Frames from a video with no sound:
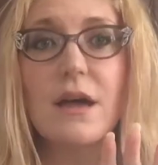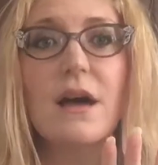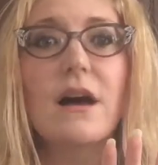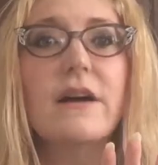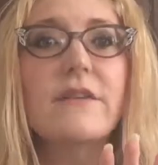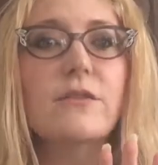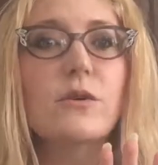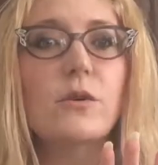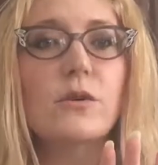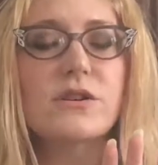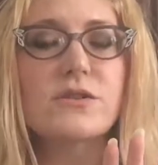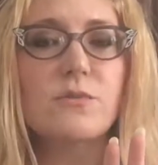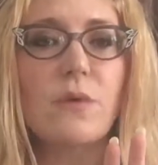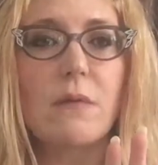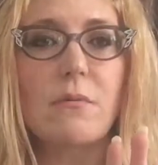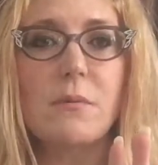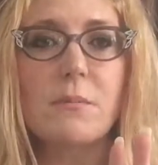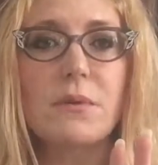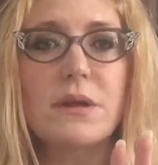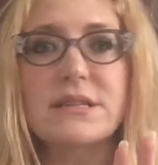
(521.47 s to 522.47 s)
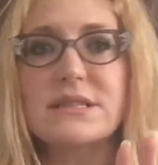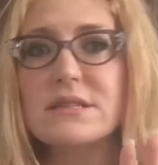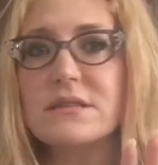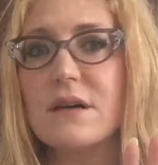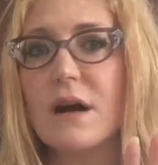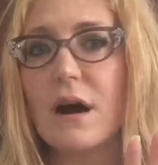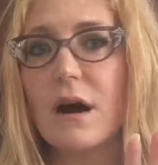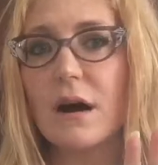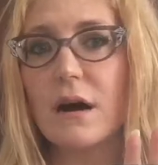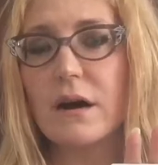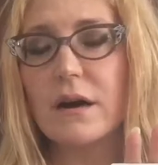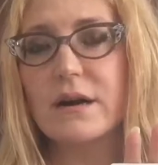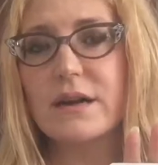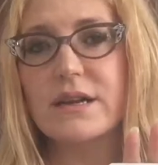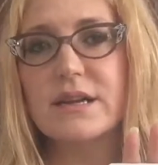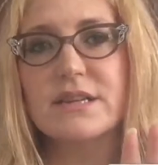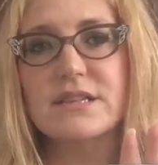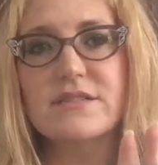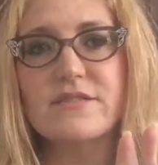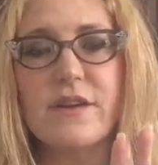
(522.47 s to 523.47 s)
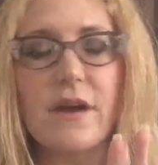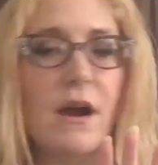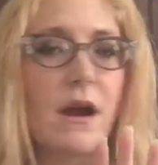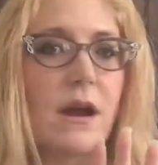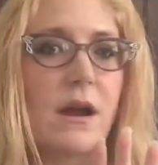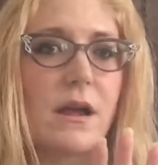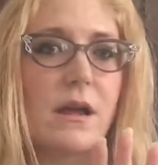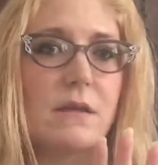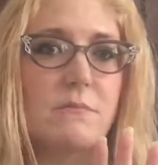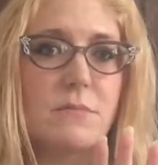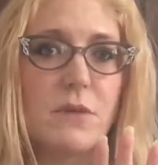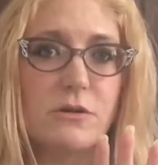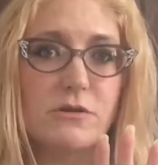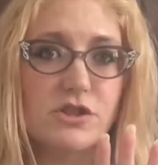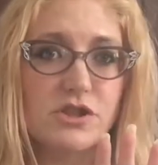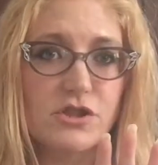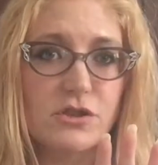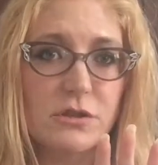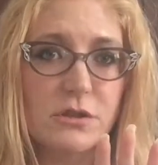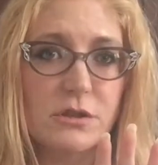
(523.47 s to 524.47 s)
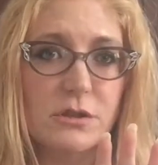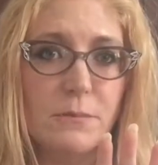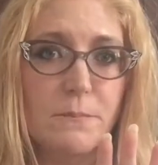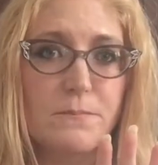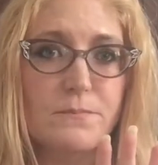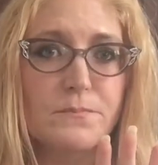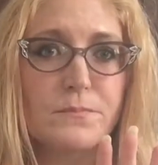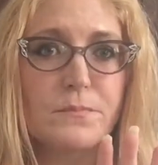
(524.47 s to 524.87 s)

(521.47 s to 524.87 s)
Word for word: Of course, Robert Place's art is very emotional.